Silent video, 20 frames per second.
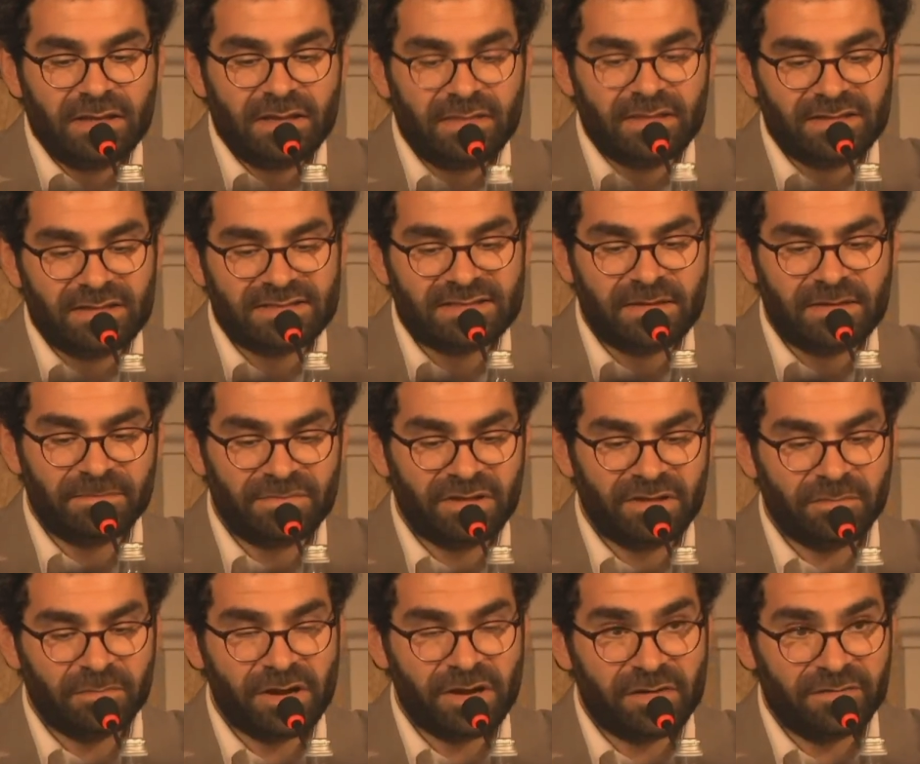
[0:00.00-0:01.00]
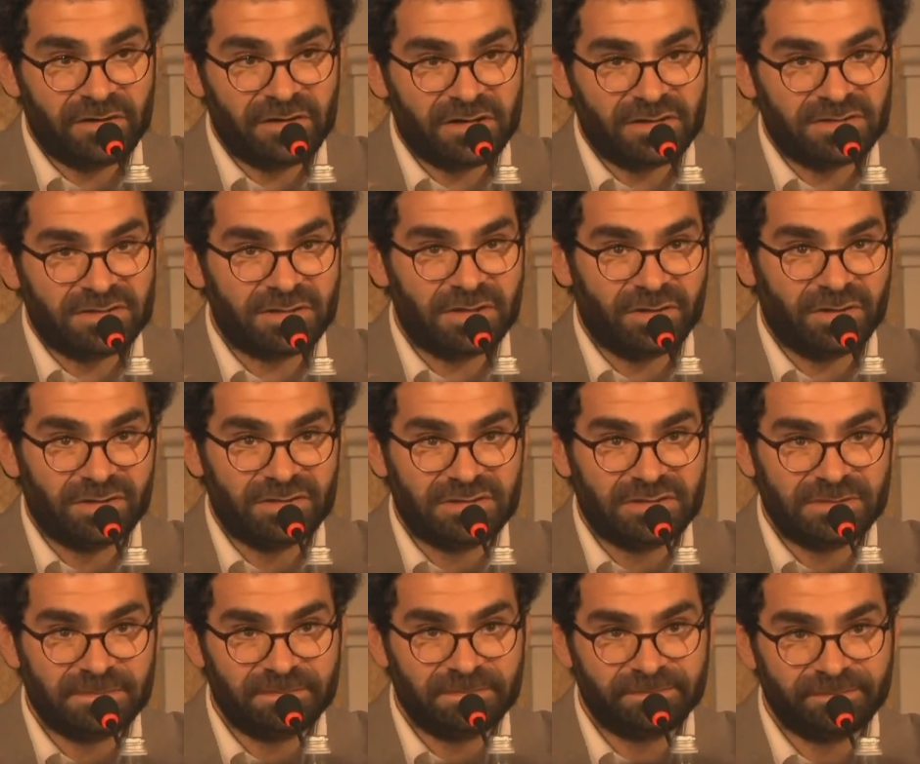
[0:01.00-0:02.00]
Then Something We Africans
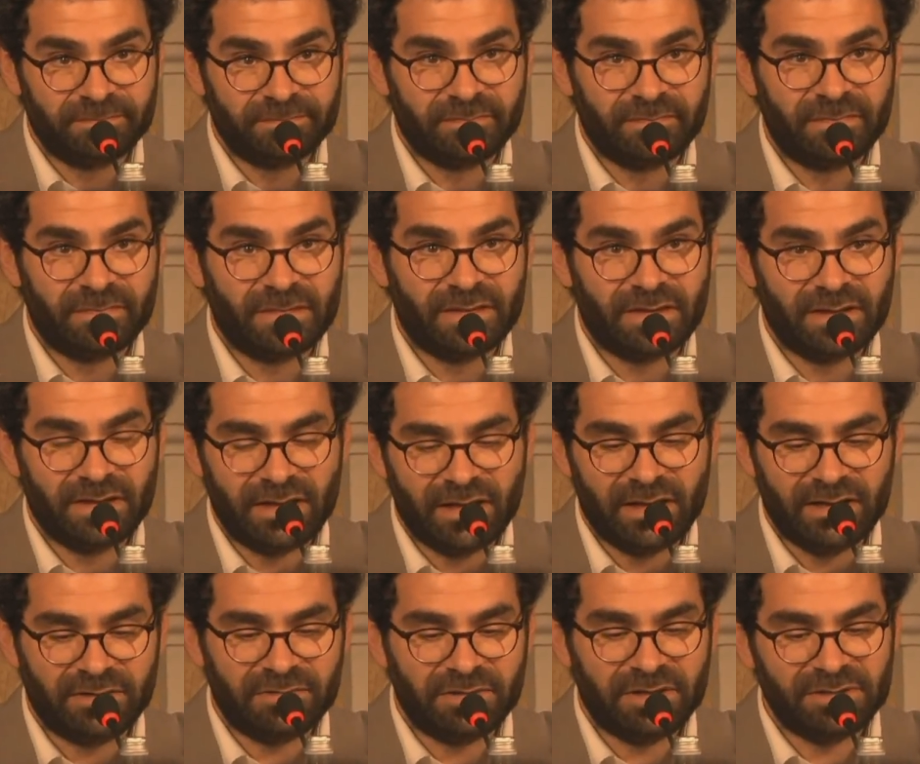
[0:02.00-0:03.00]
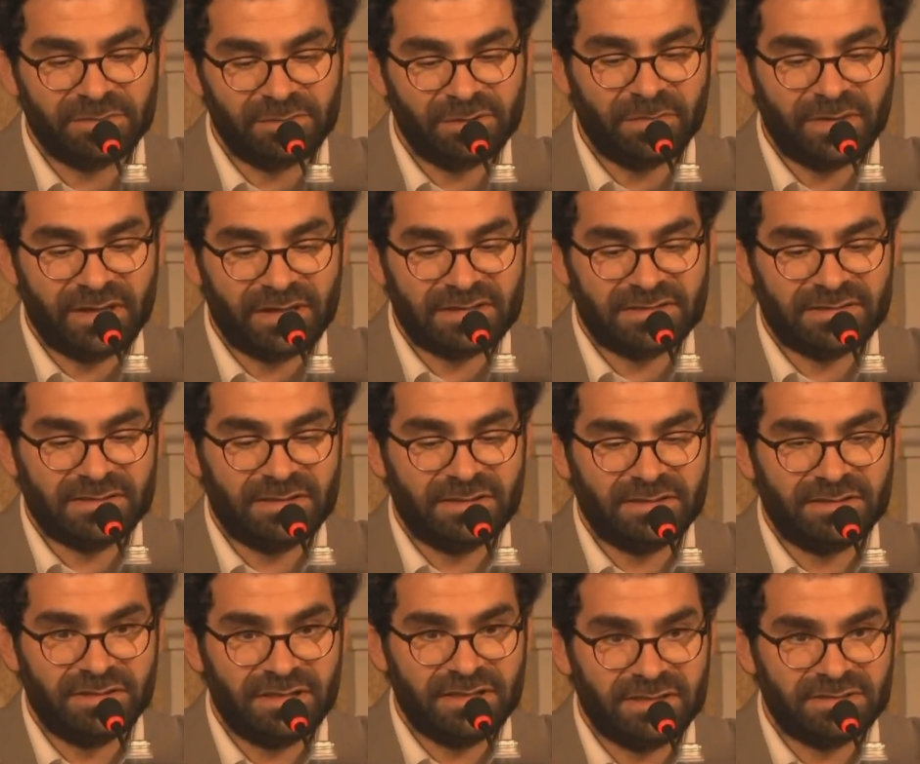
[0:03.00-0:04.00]
Got, an incredible magazine that
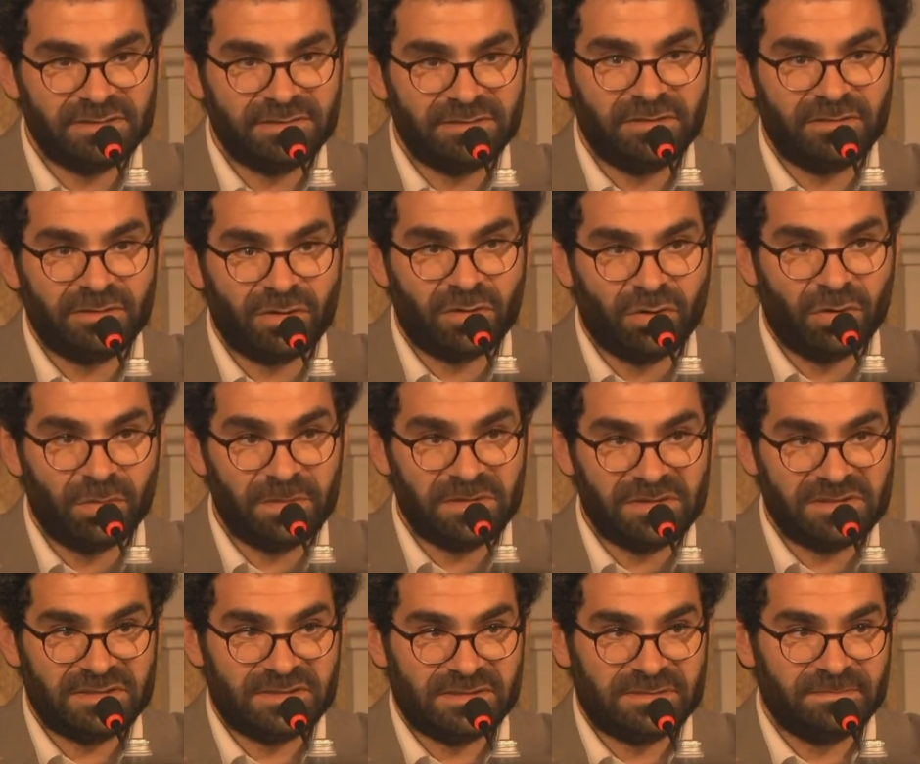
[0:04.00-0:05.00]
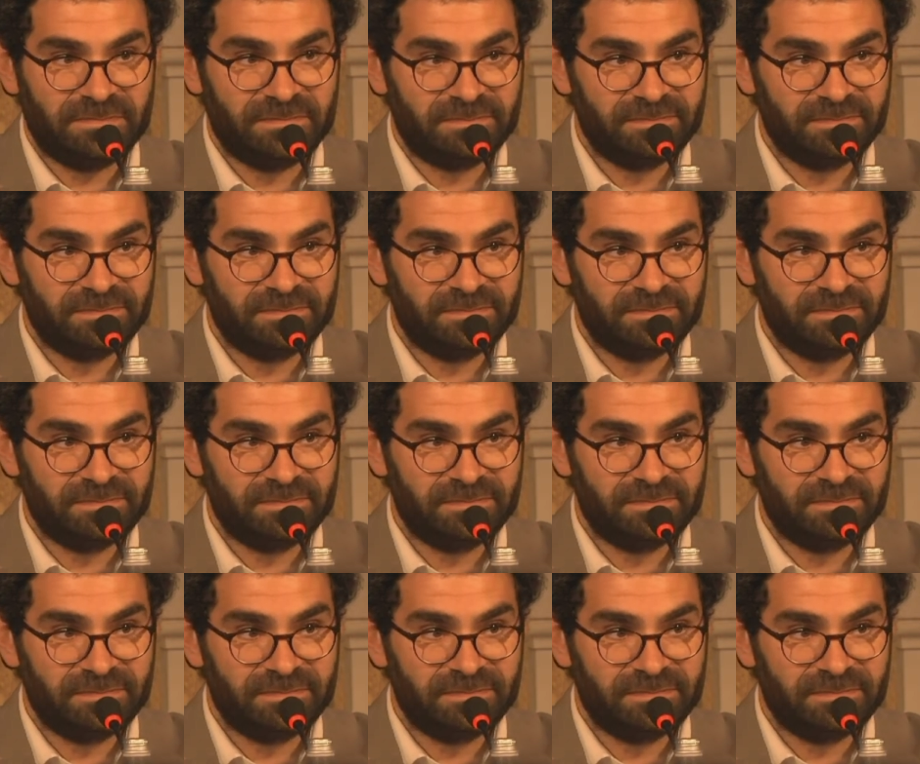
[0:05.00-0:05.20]
donated copies